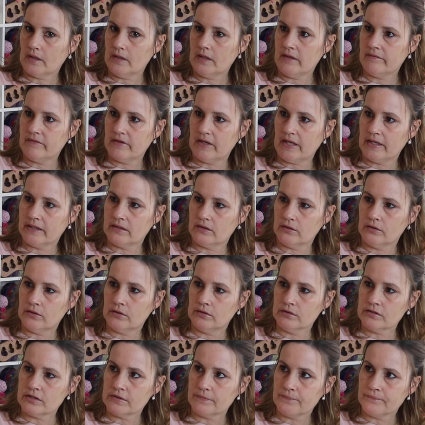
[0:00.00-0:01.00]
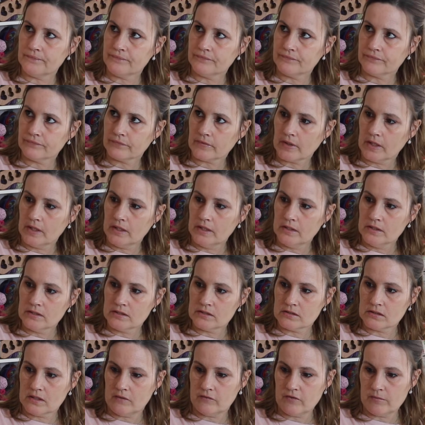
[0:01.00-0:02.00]
Never liked the hood,
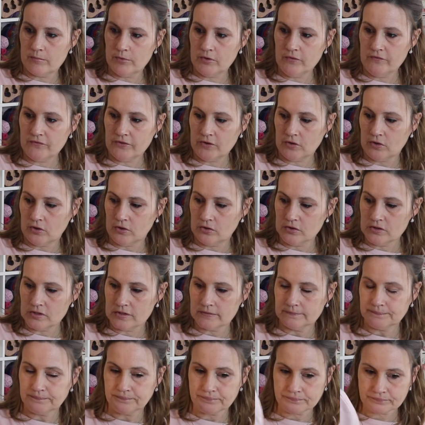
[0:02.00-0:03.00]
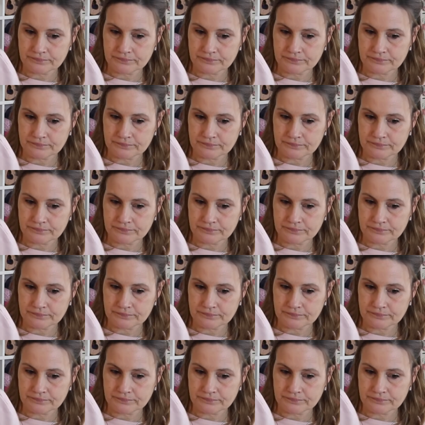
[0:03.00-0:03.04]
so I removed the hood,